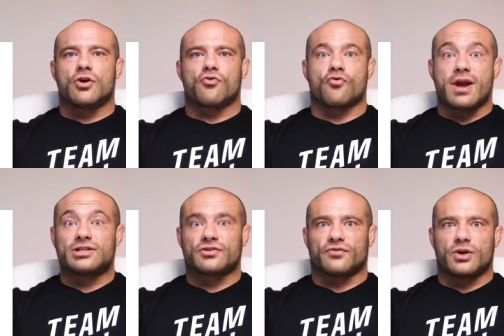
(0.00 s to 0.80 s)

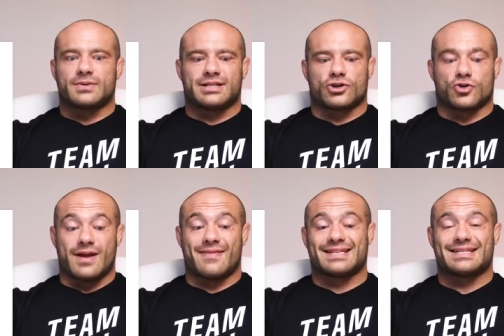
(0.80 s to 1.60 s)
range of frequency to
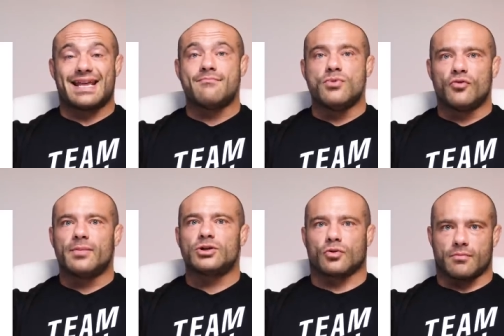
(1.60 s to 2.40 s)
train the same
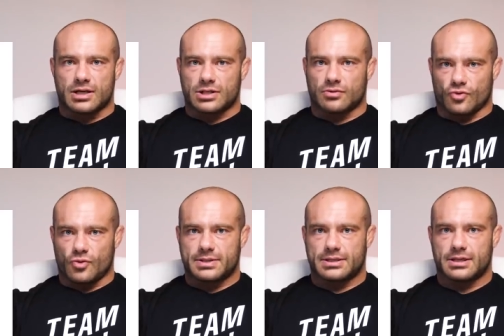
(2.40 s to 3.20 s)
movement or muscle
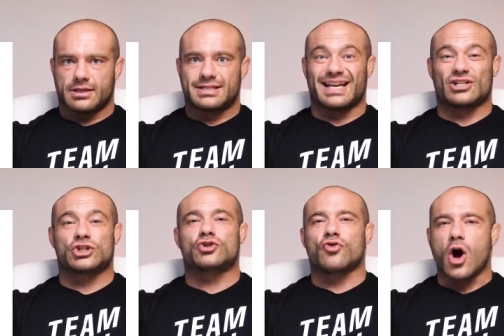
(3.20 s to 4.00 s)
groups to get
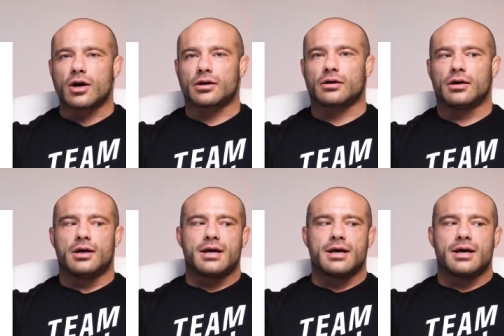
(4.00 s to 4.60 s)
stronger